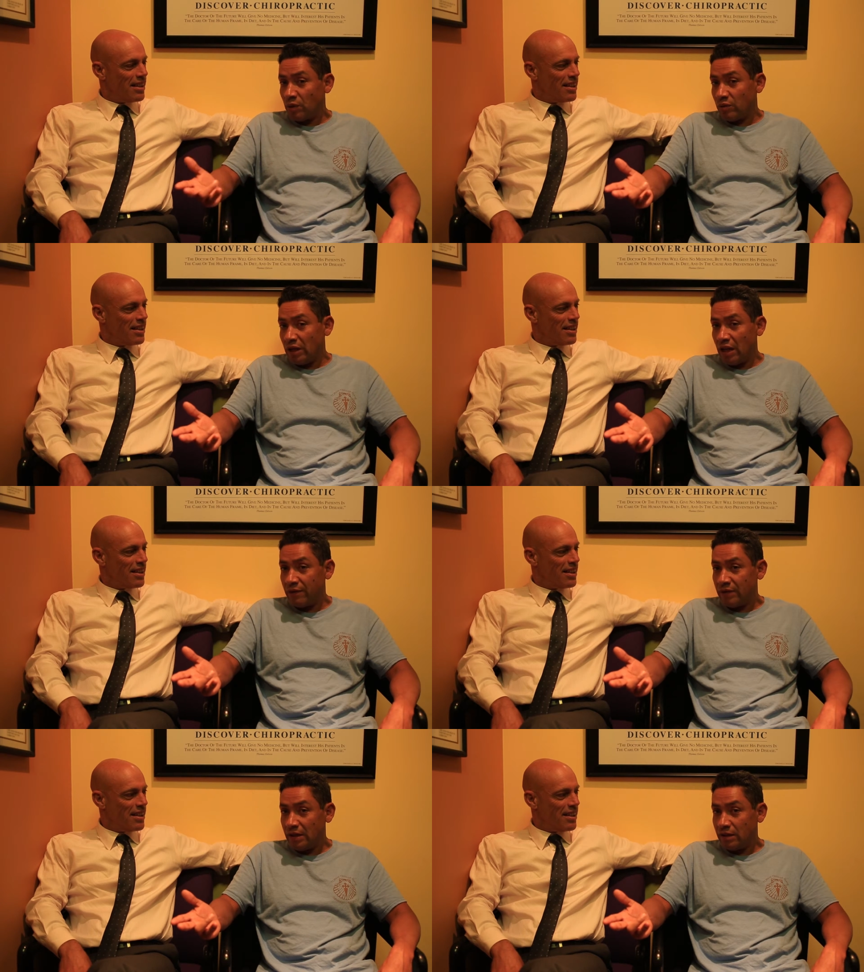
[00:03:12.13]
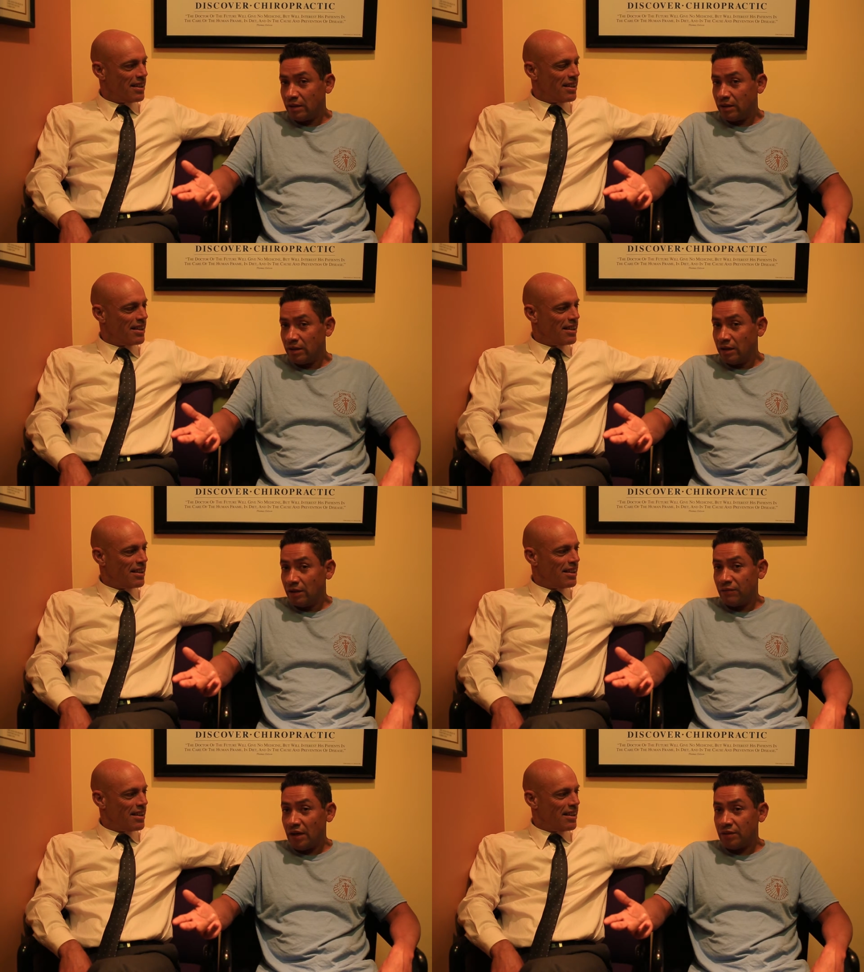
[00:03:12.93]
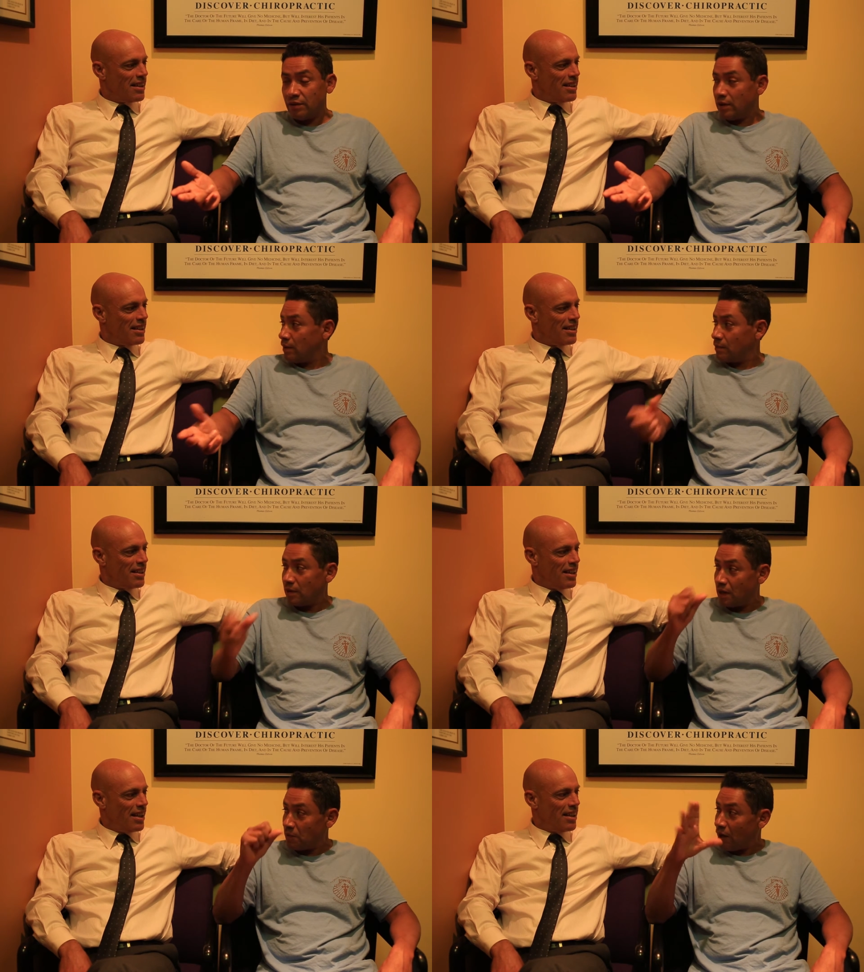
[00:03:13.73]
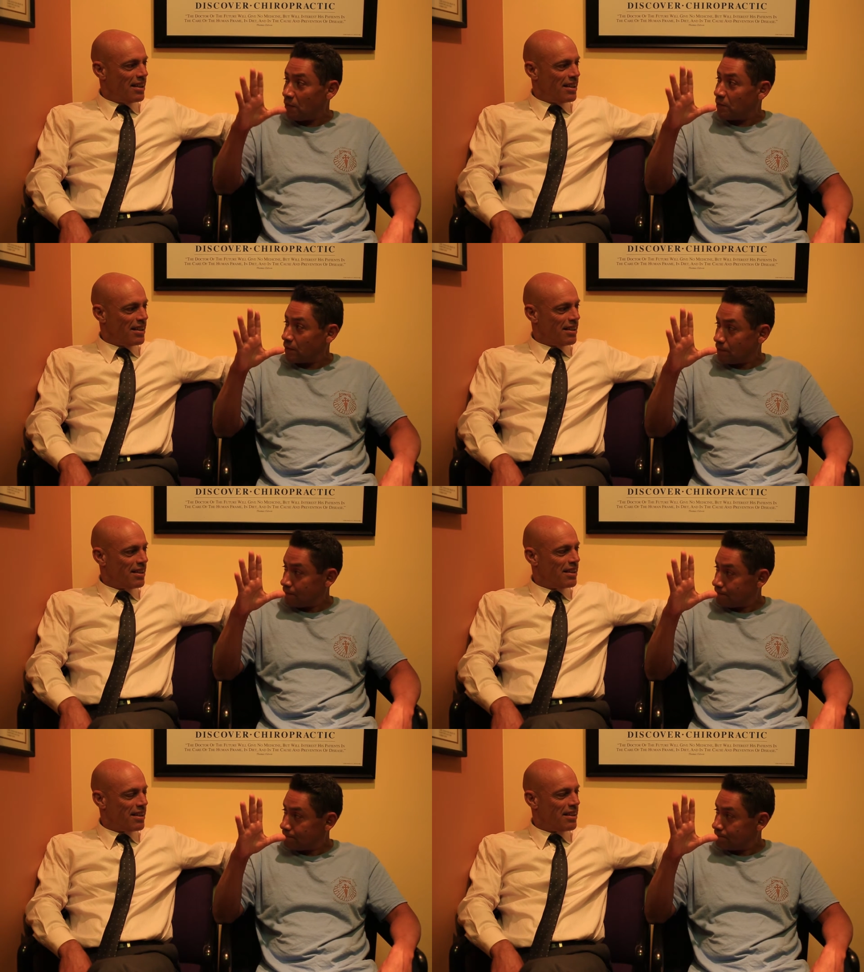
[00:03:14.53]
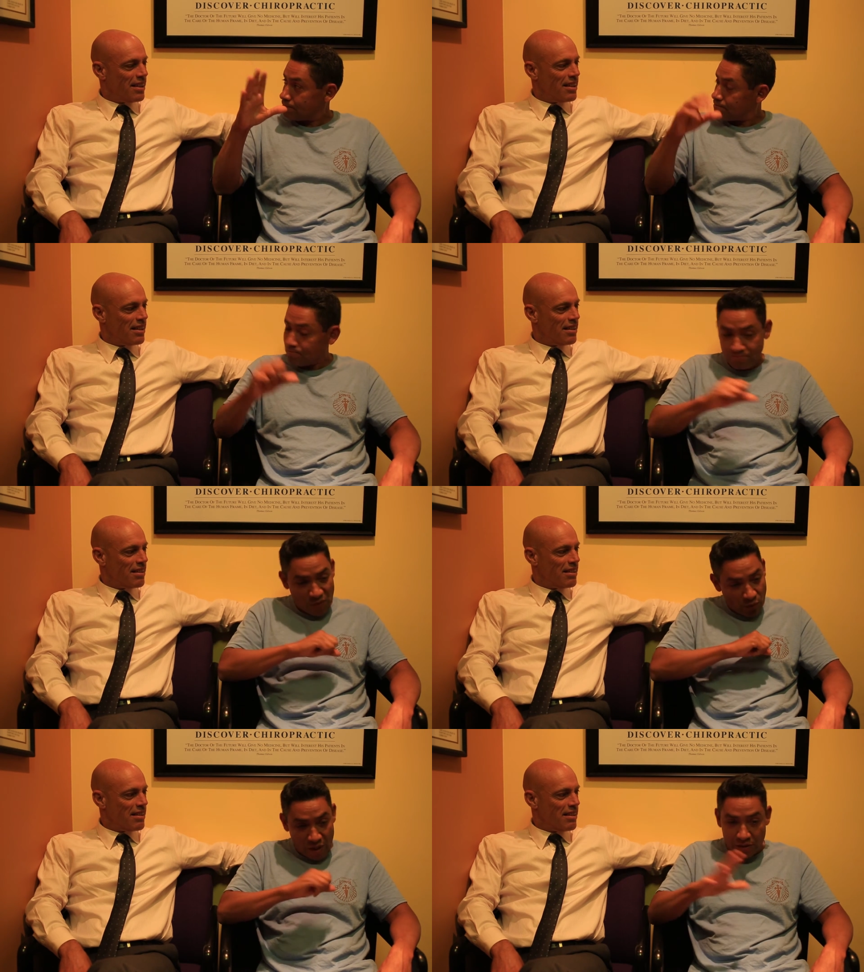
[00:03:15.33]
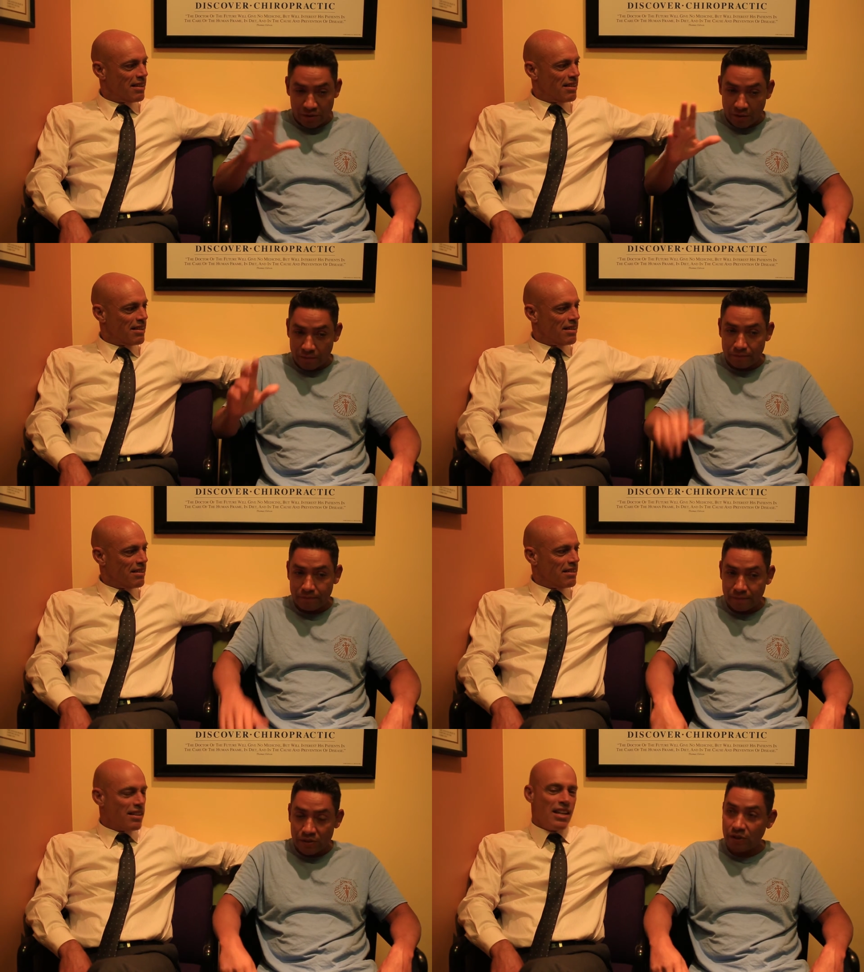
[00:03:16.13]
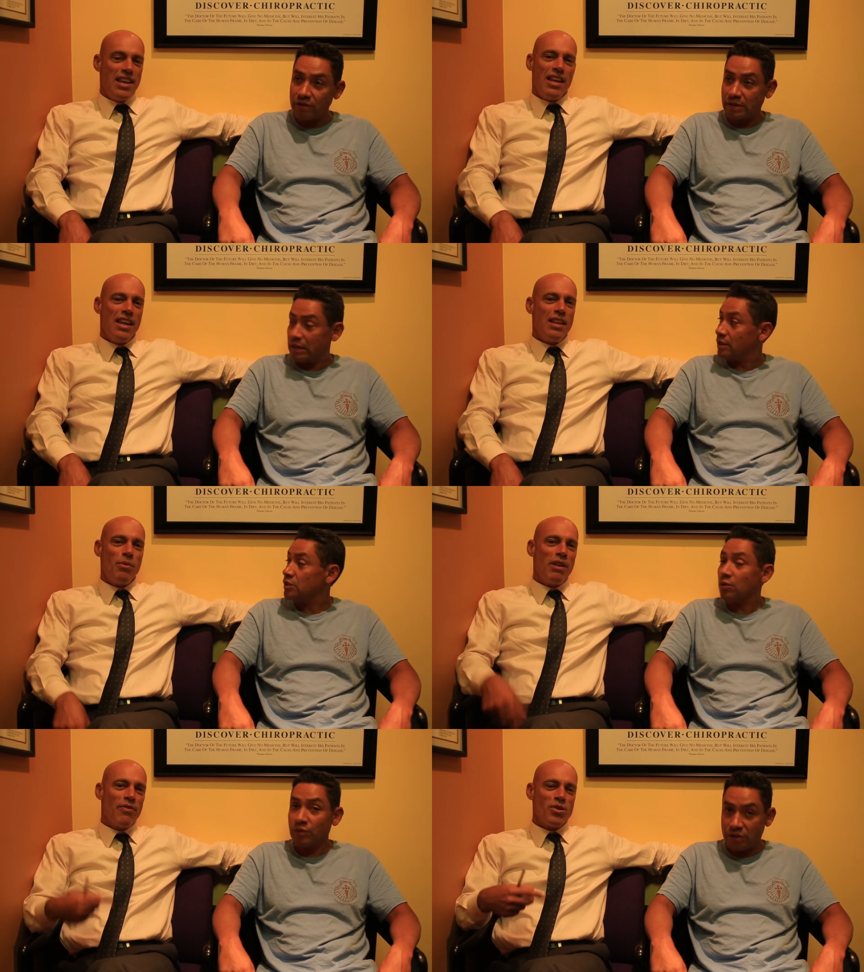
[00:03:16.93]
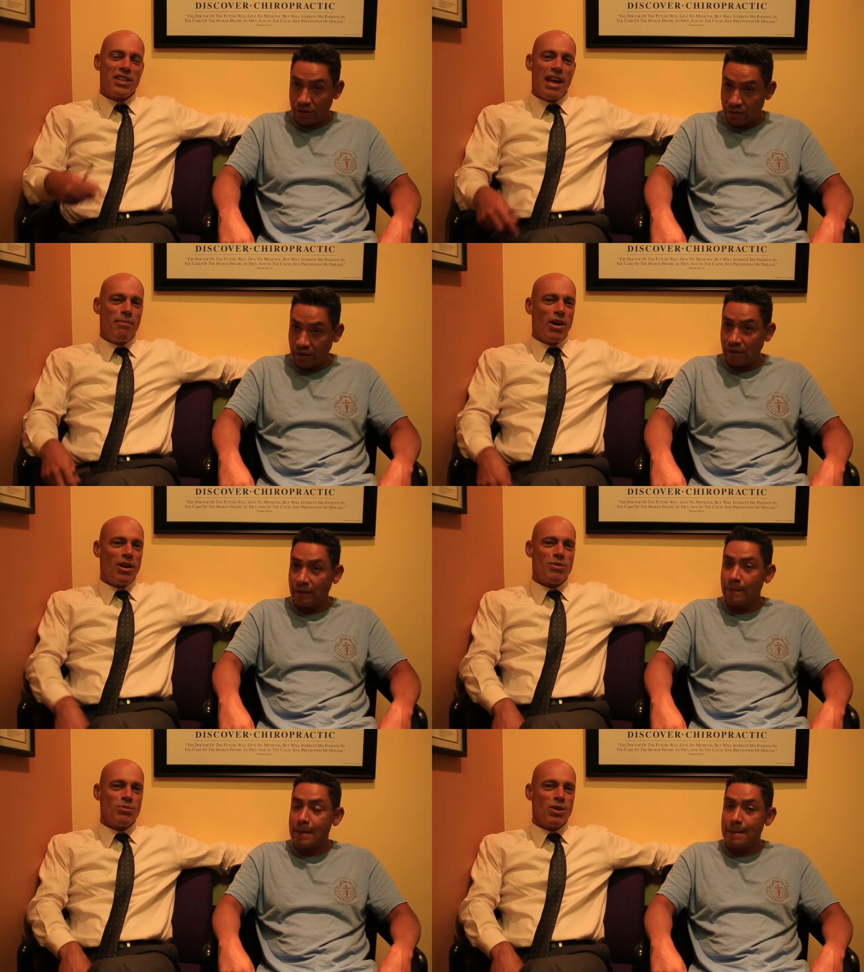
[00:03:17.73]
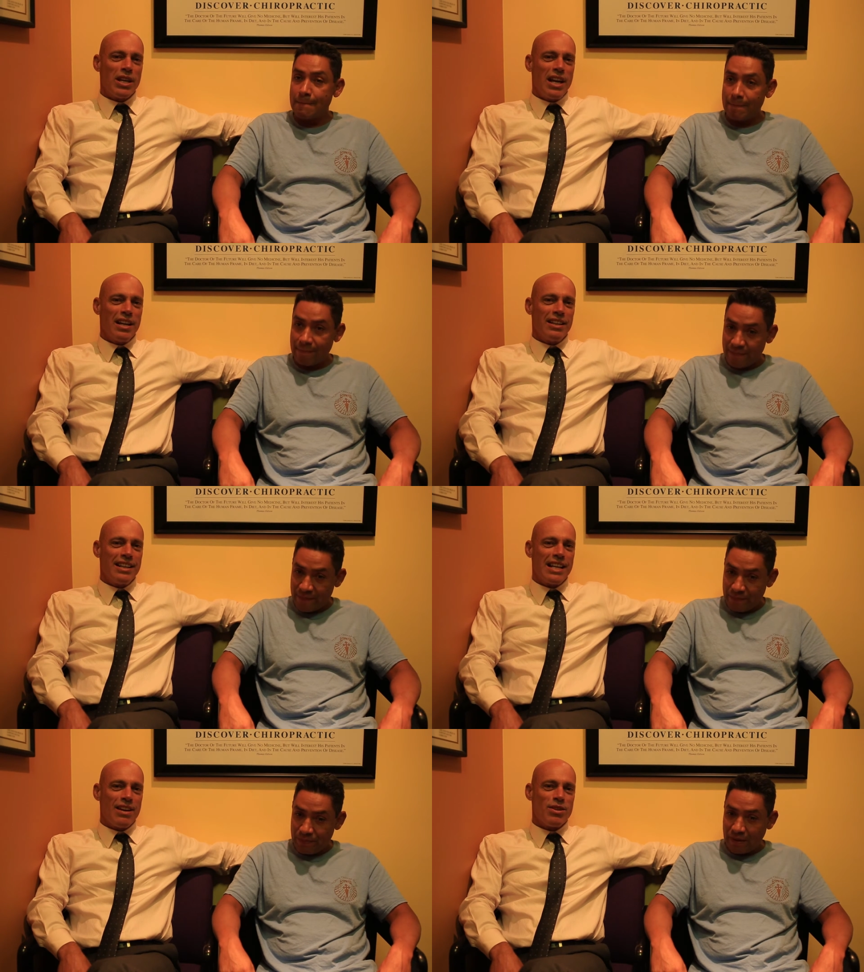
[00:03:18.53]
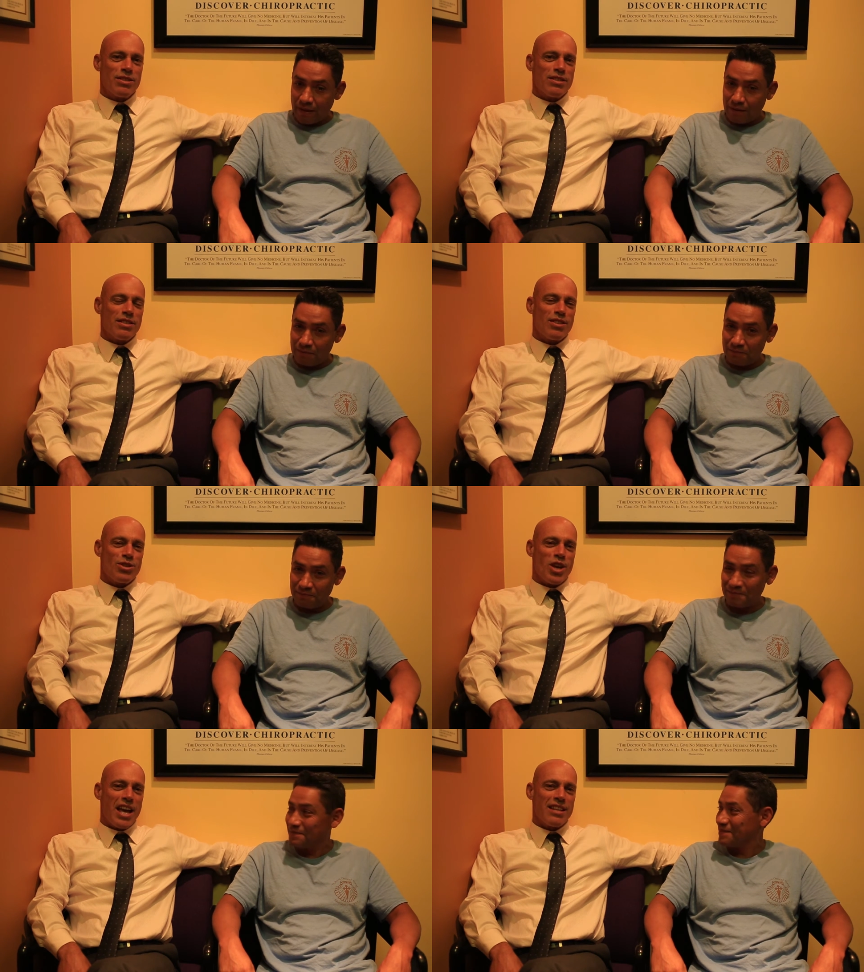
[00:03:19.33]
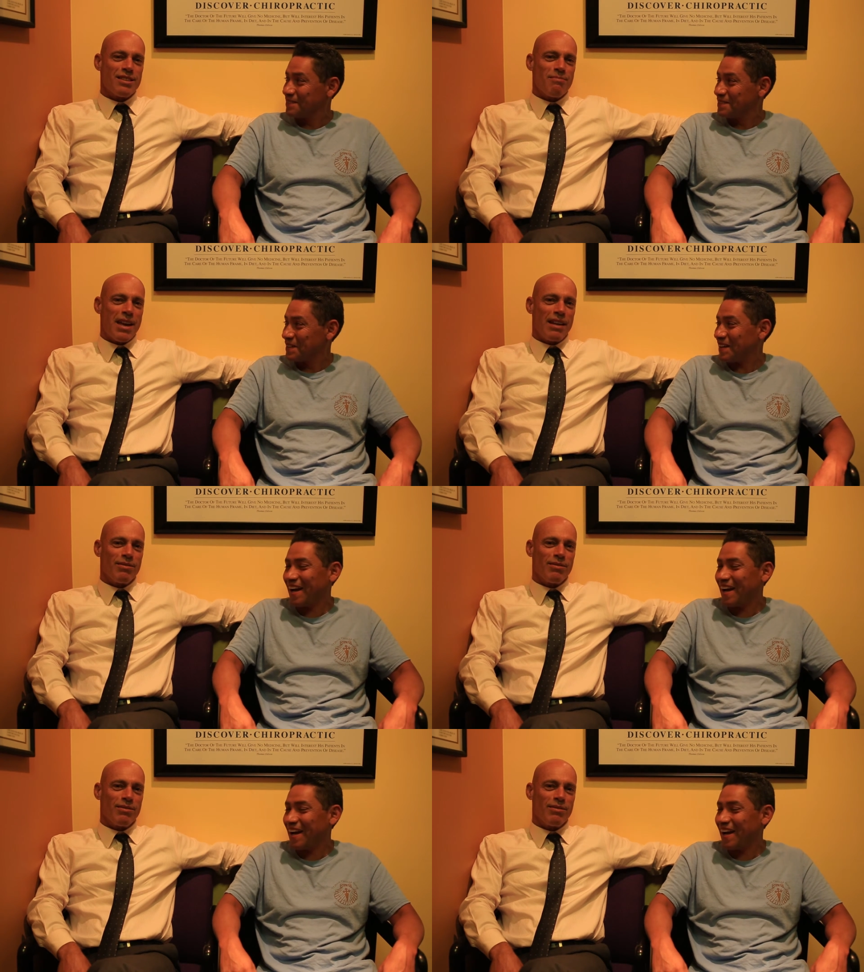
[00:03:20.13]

Speaker 1: around 11, I'm uh-huh. up, ready to go. Seriously. And then when he first Seriously. came
Speaker 2: here, he was really ugly, and now he's just such a handsome man.